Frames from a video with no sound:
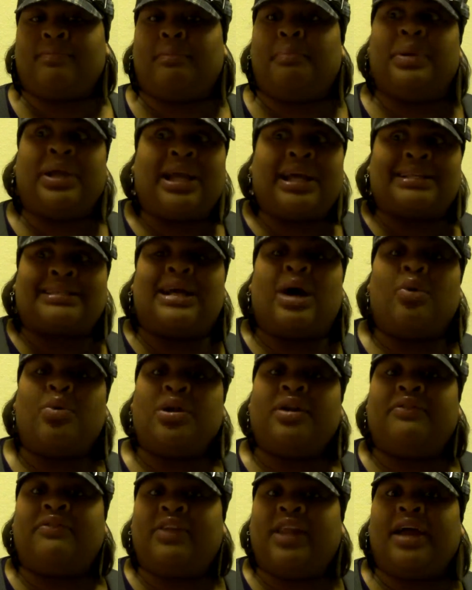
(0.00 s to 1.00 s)
Because I
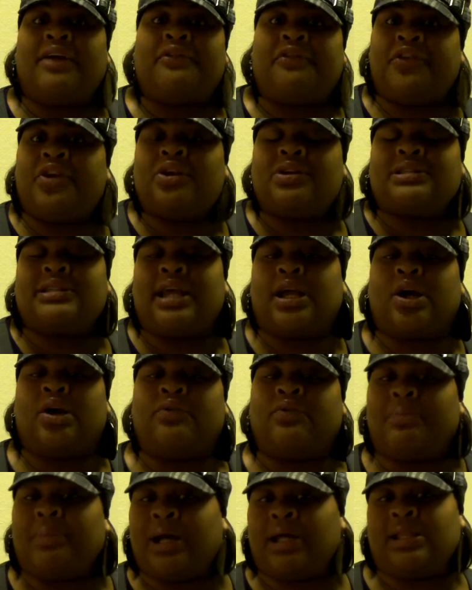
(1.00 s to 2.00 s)
would have let fear take
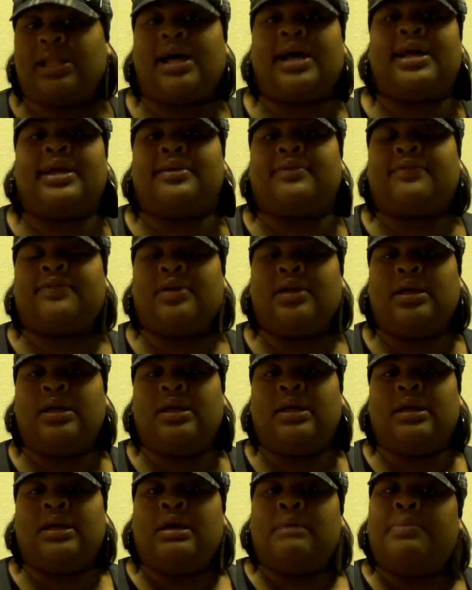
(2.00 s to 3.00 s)
over my life.
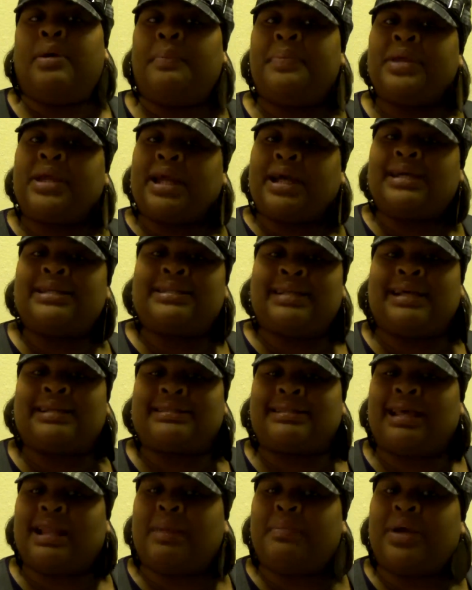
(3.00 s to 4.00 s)
But because I
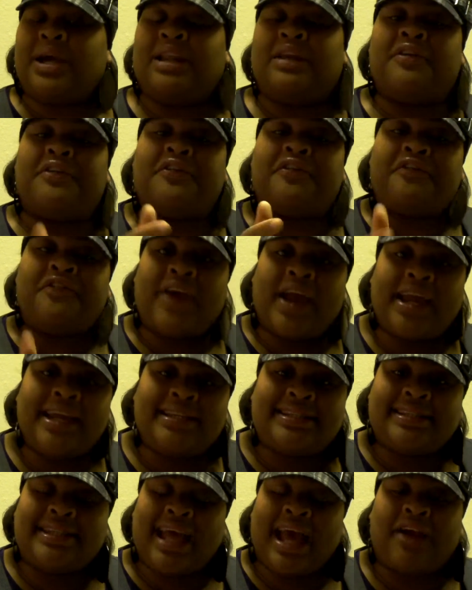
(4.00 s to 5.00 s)
said I'm going to
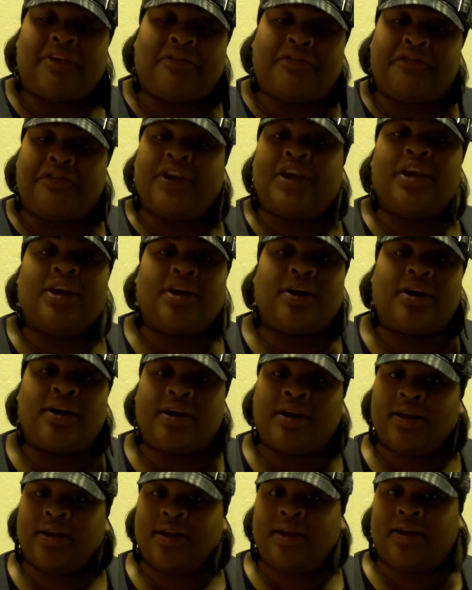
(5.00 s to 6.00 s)
face that
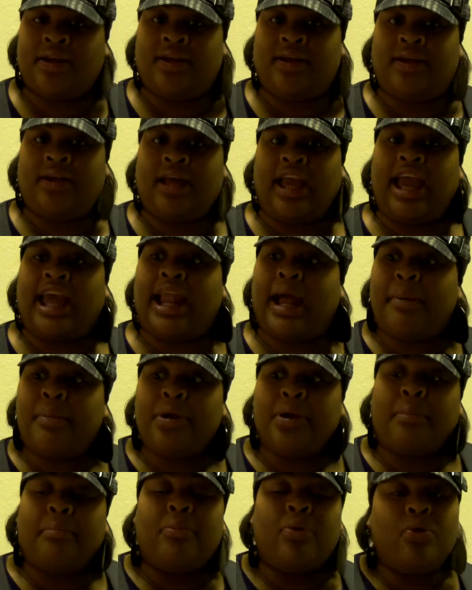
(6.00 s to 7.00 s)
fear, and I'm
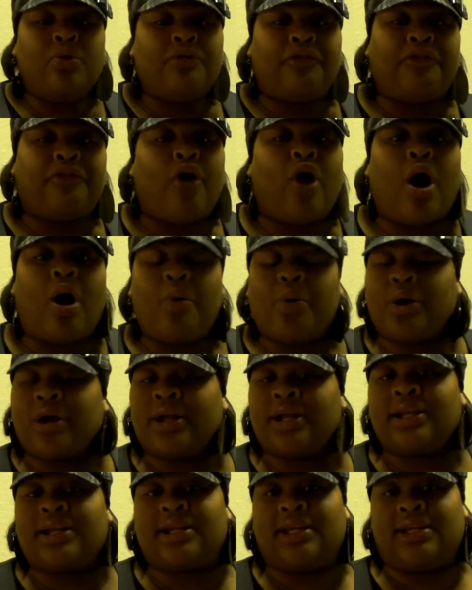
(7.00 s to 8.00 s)
going to move
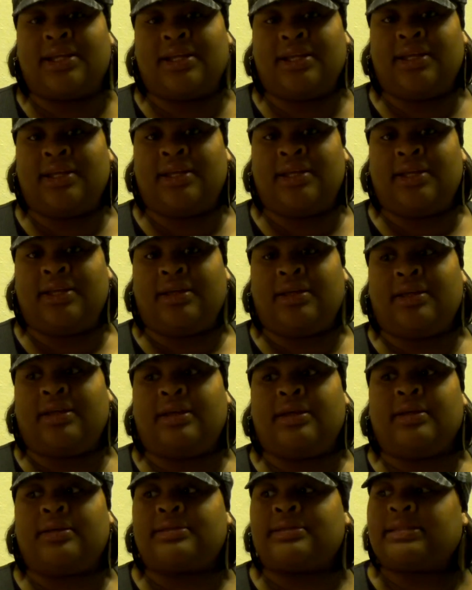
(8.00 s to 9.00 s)
forward,
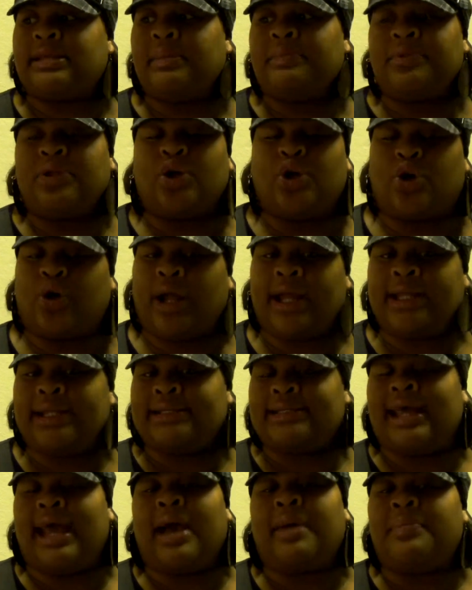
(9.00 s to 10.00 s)
something great
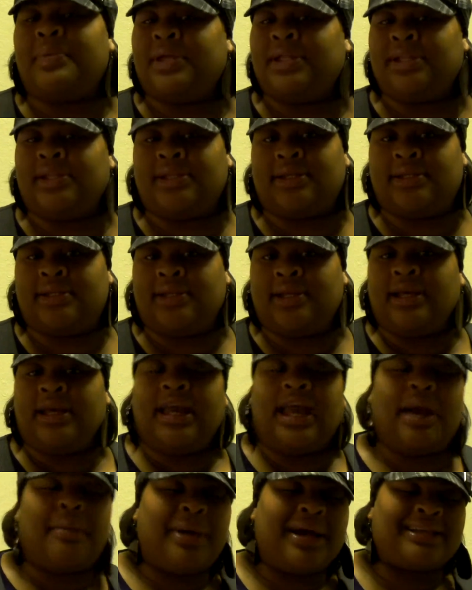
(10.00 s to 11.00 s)
has happened.
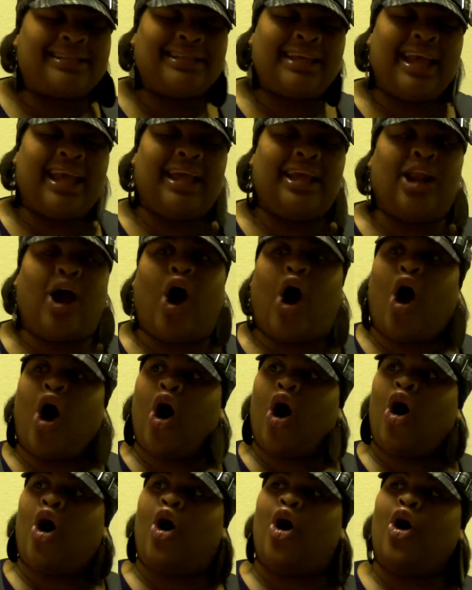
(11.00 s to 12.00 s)
Am I saying
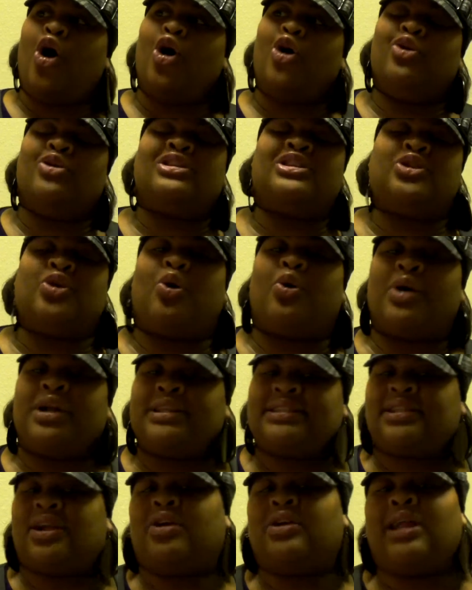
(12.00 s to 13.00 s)
all
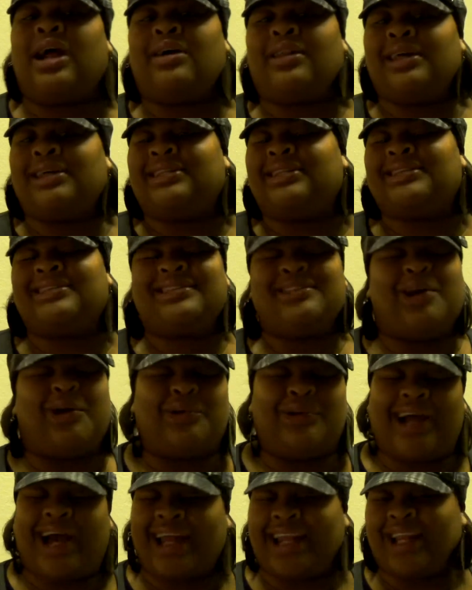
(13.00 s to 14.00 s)
stories turn out like this?
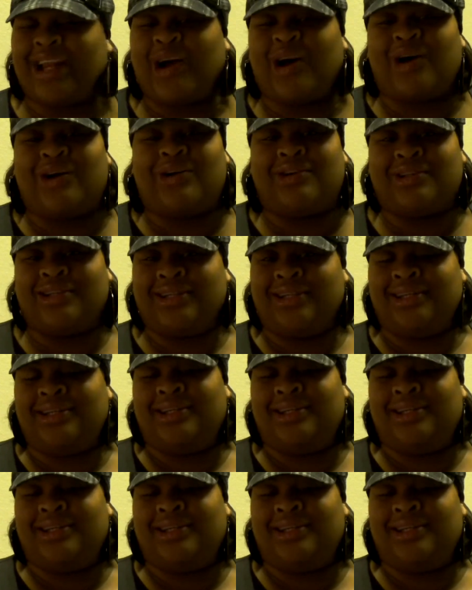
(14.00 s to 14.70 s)
No, not at all.